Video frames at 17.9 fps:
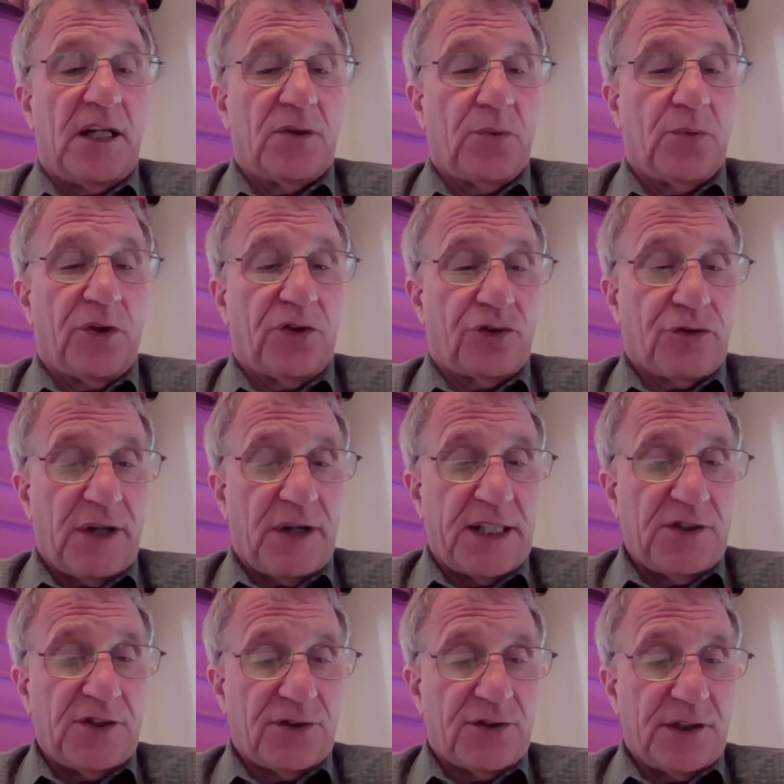Good luck with
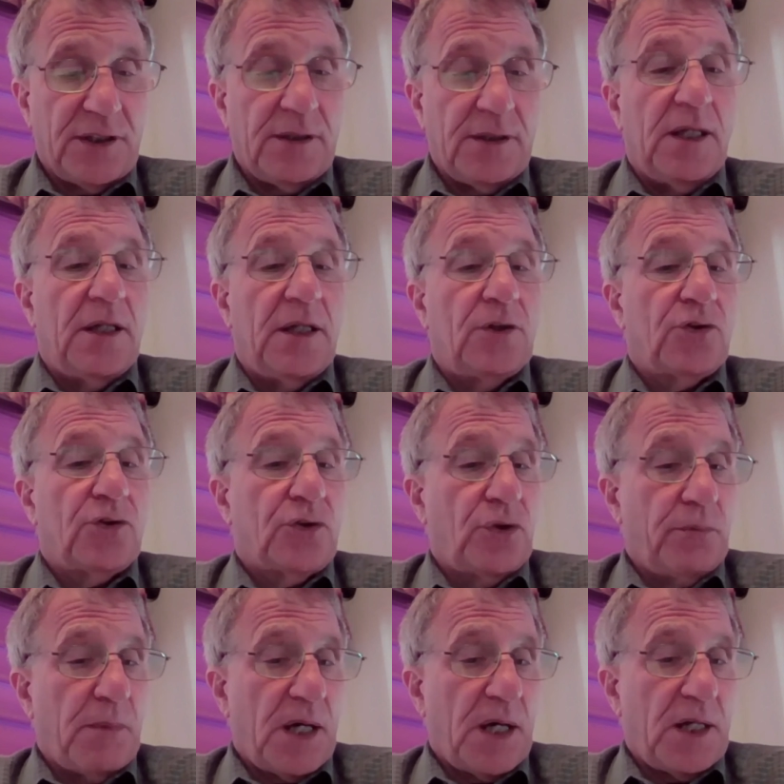Tracy.
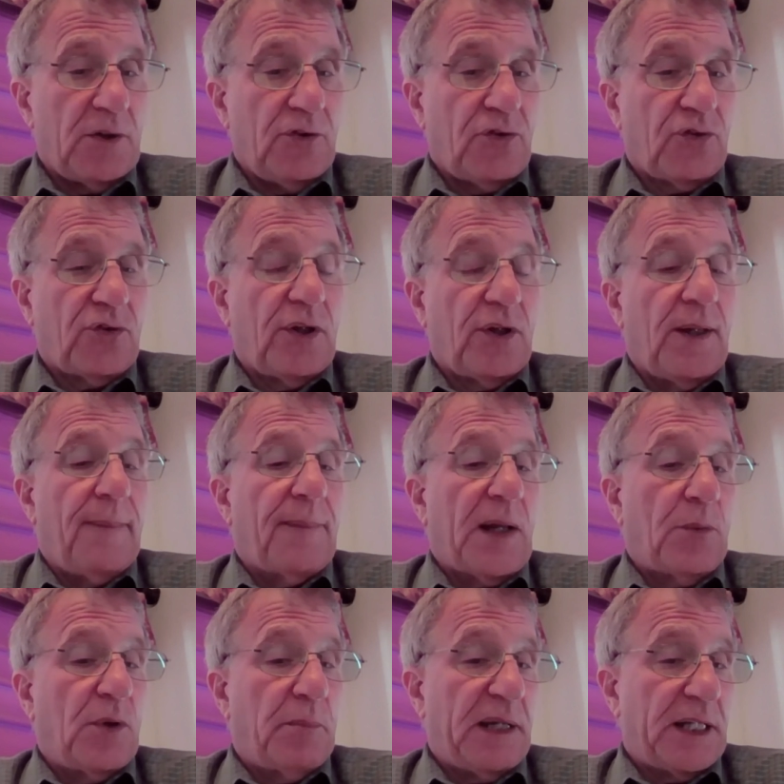2 months,
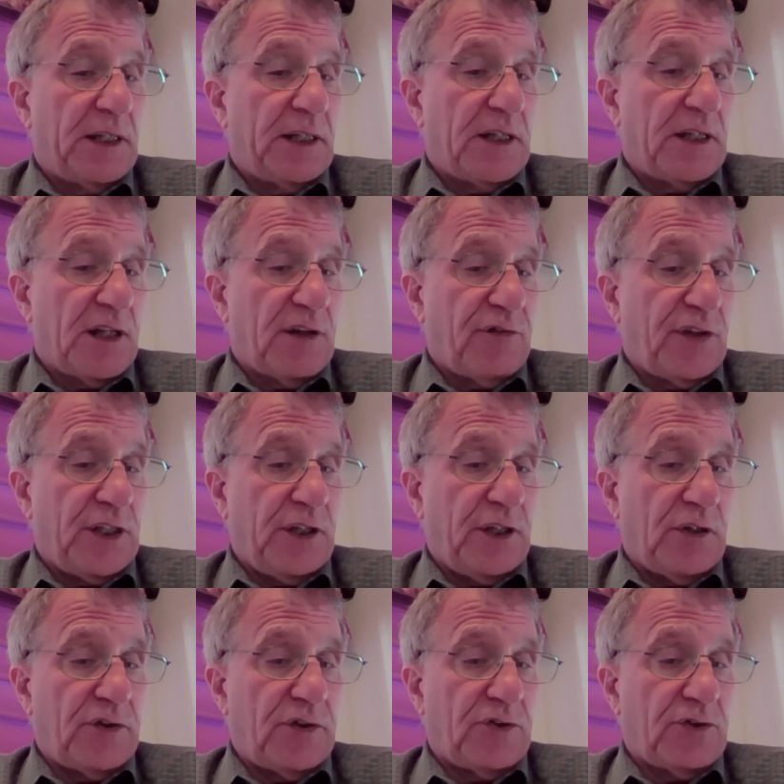and we'll make another
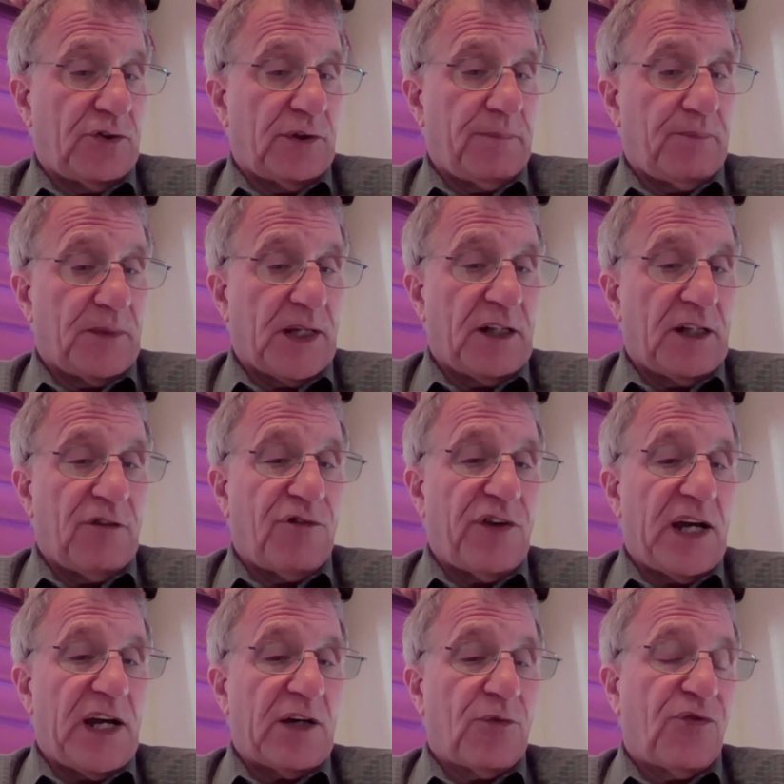video visit. And
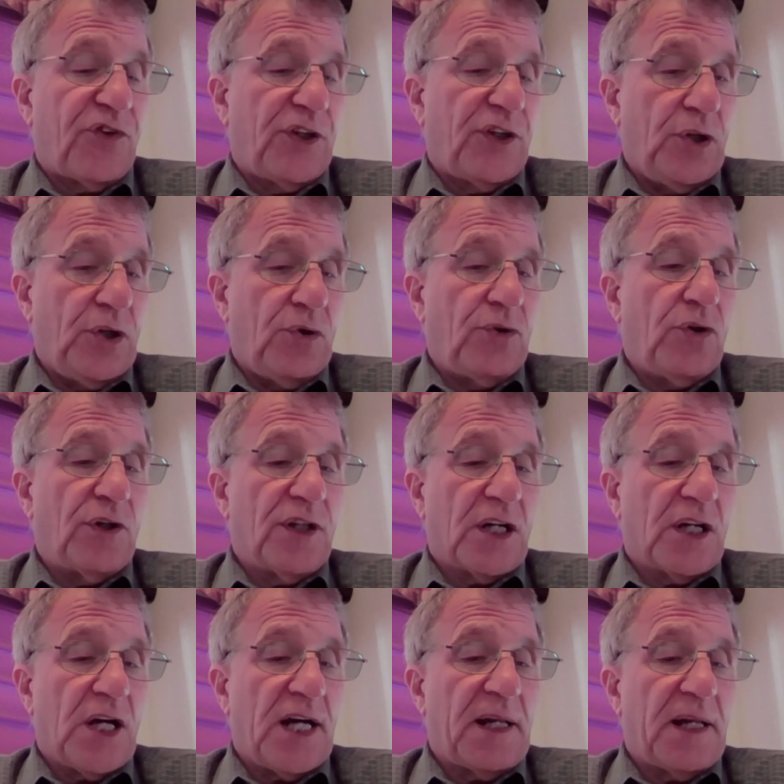in fact, for
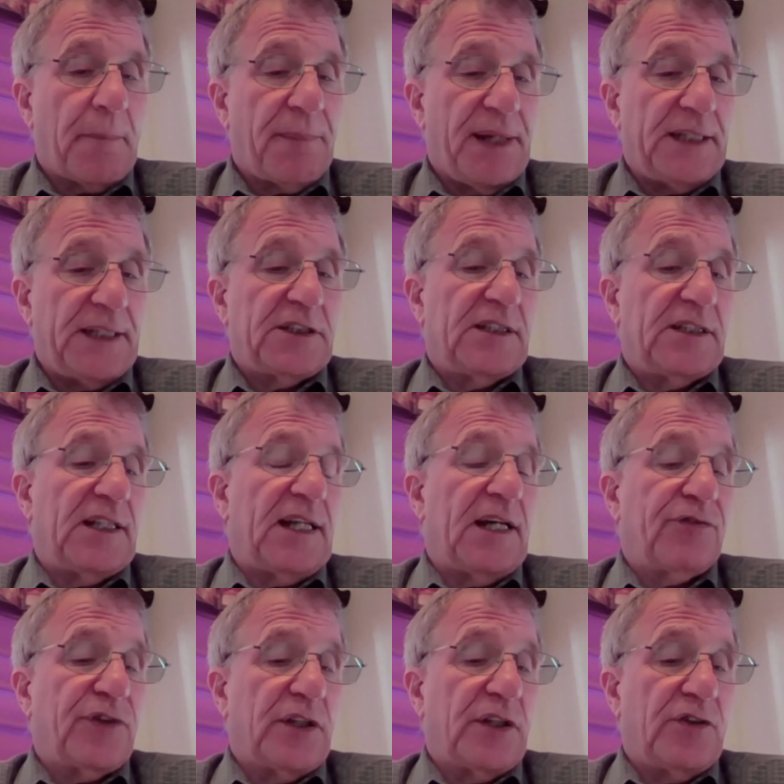you're the kind of patient
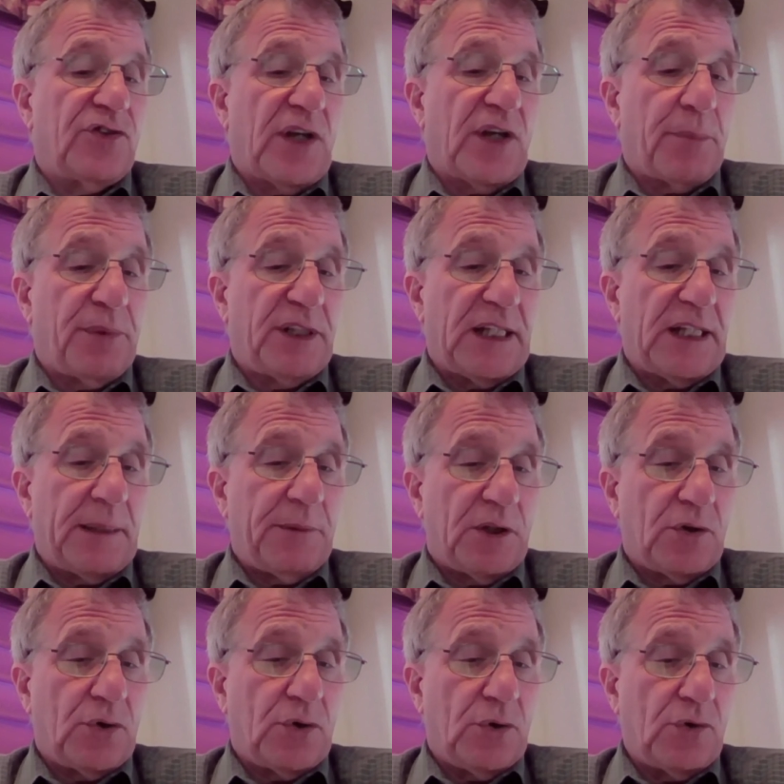that after this
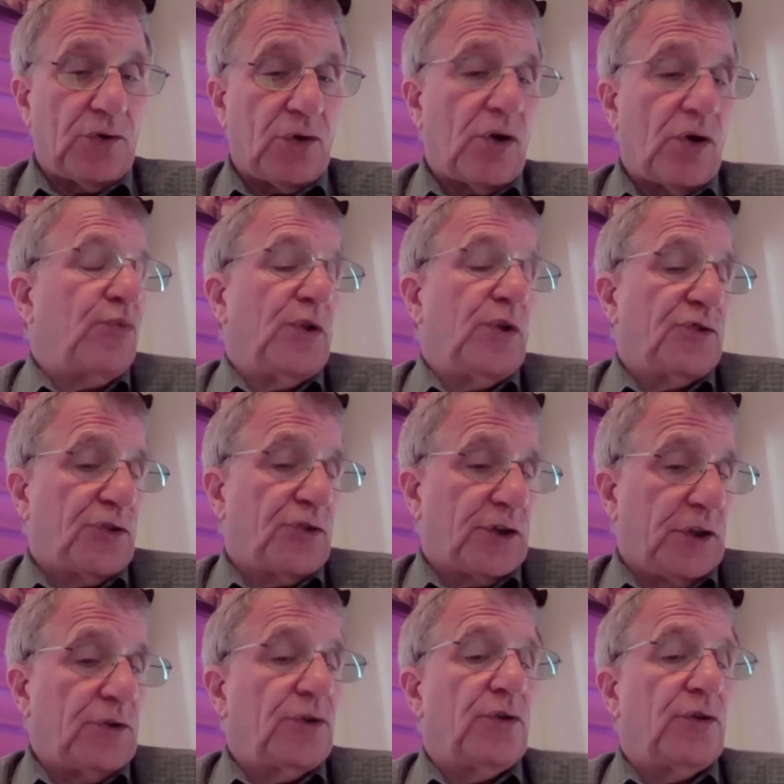epidemic cools off, we'll
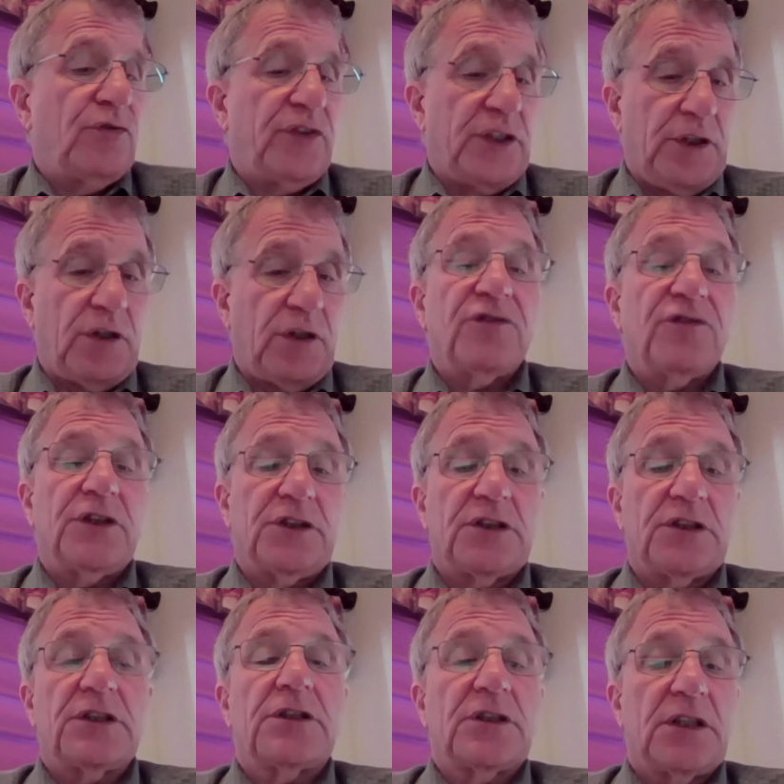still do video
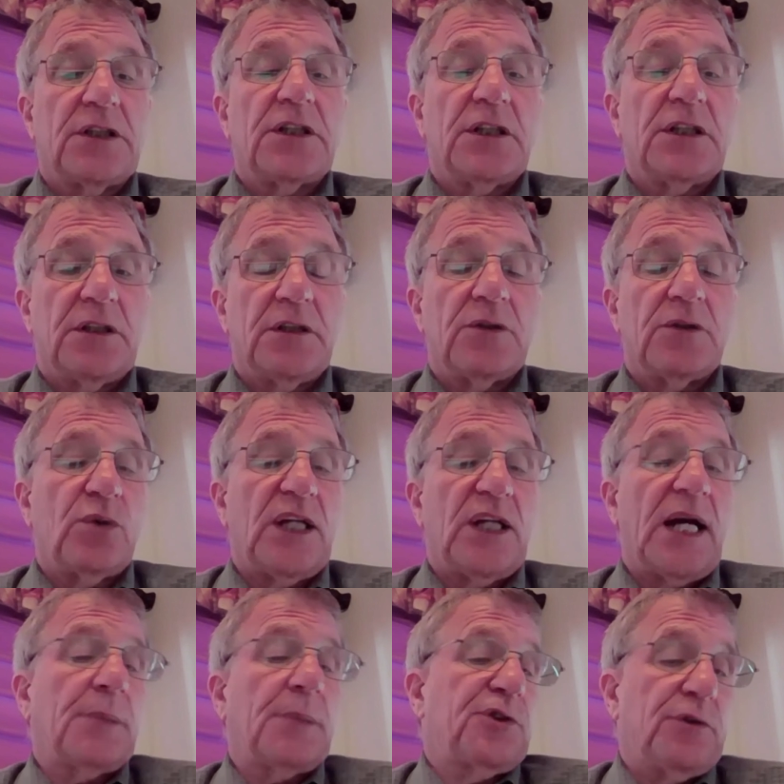visits until
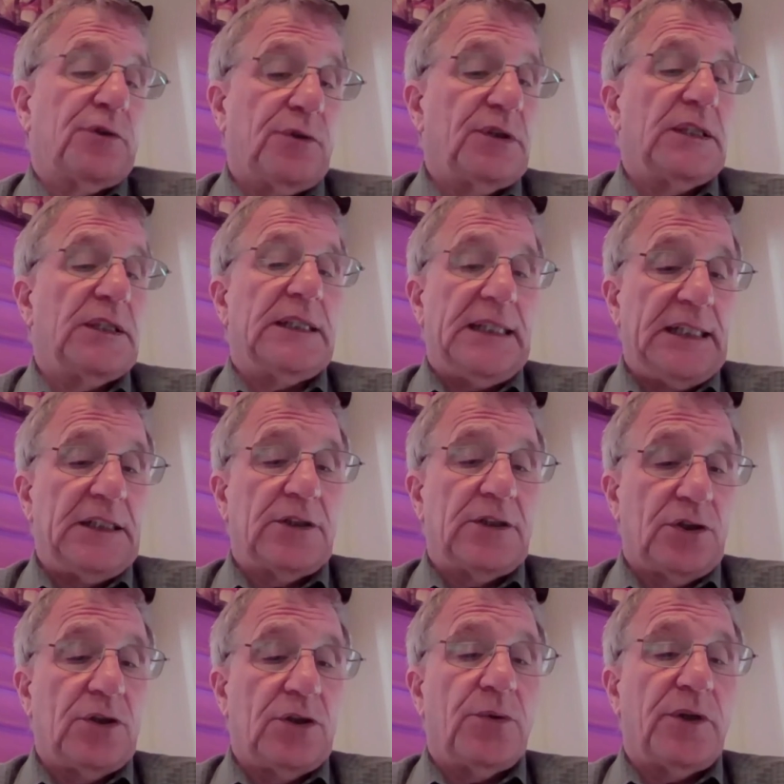we absolutely
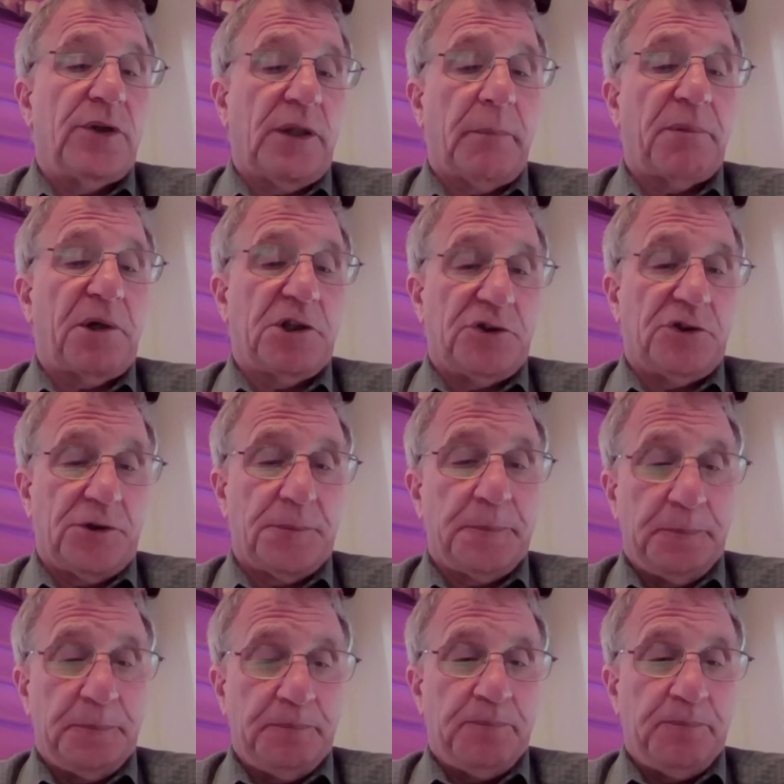need to do it in person.
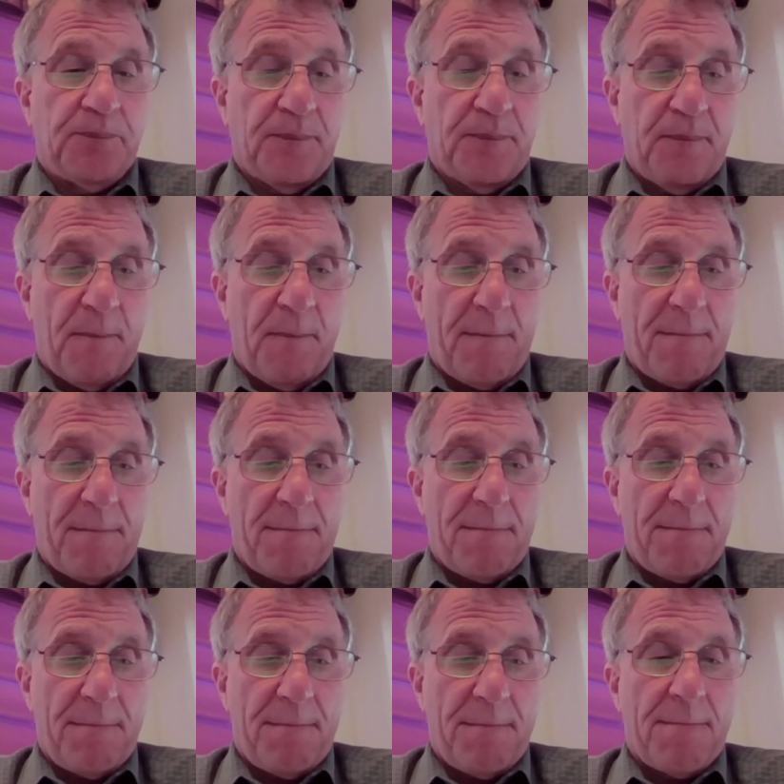Okay, great.
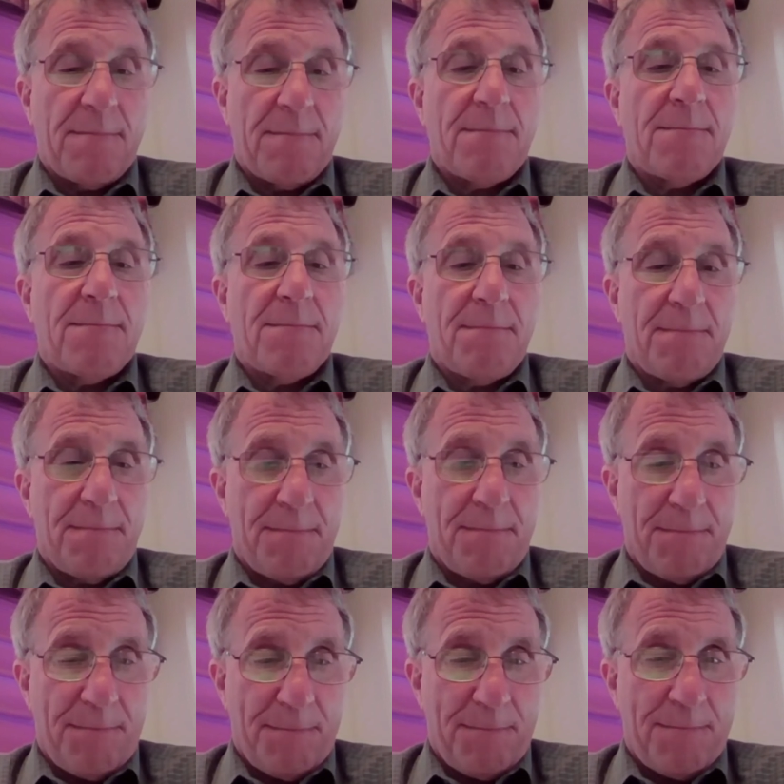Sounds good to
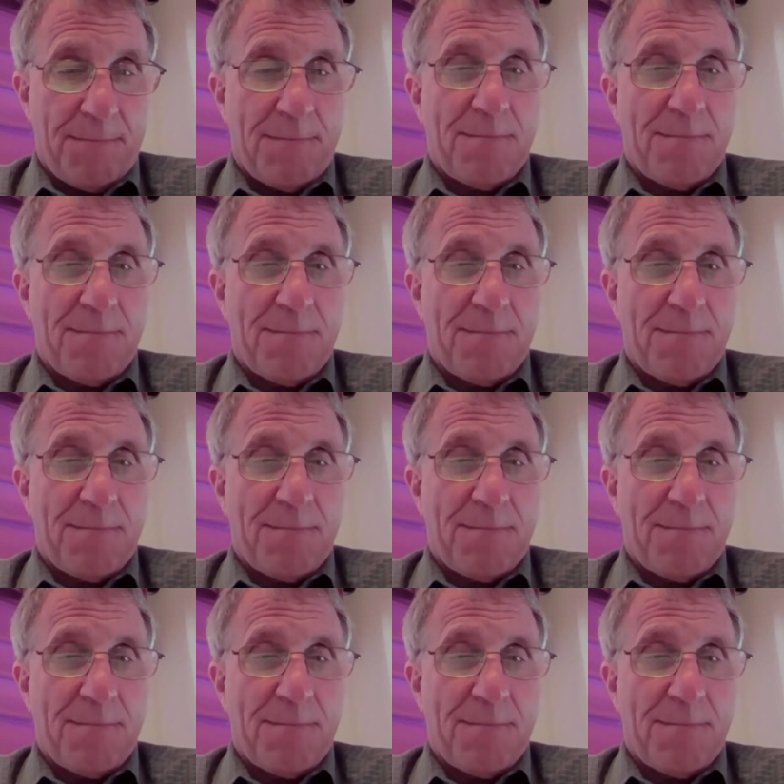me.